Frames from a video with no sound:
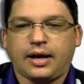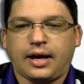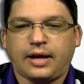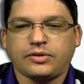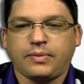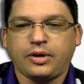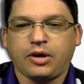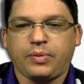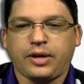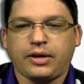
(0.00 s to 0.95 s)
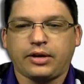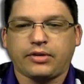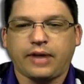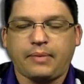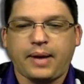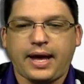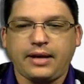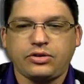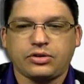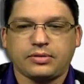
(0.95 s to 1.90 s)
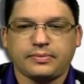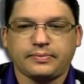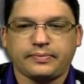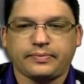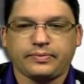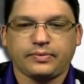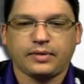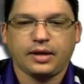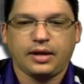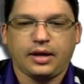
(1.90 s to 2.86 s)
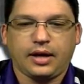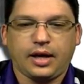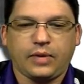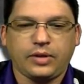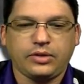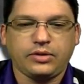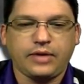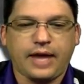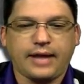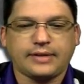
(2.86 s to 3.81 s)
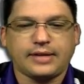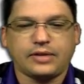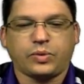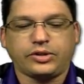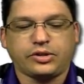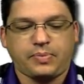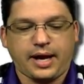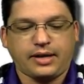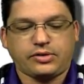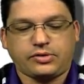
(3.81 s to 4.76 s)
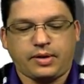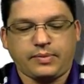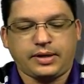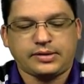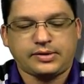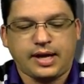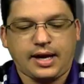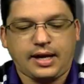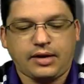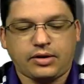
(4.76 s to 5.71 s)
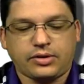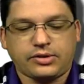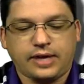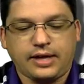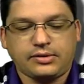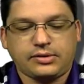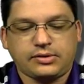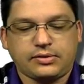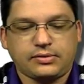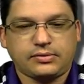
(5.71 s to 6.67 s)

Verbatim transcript: Uh, so I'm going to go up here to create page. And when you do that, it says what's your page. So I'm going to say earth science.